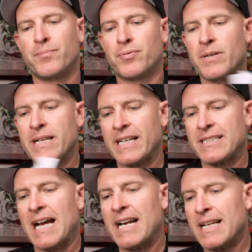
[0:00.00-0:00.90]
Pretty
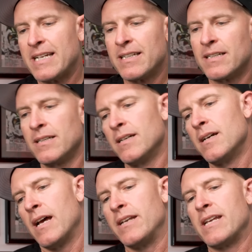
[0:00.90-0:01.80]
exciting.
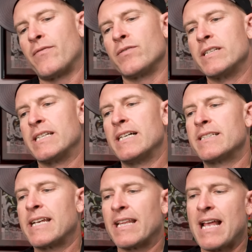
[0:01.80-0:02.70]
It definitely
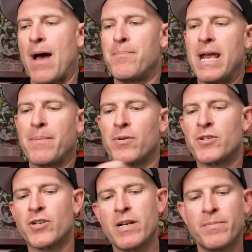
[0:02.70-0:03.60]
does get that paper
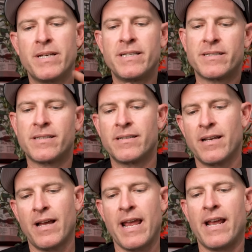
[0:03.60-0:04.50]
treatment.
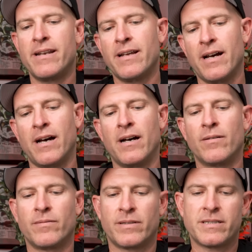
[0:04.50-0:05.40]
And
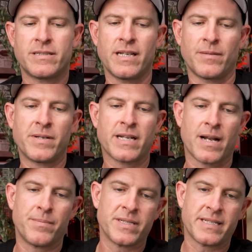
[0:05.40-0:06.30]
let's see, let me
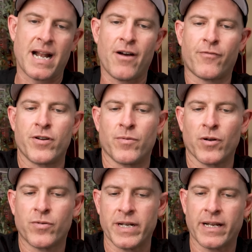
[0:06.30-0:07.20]
kind of bust that out for you real quick.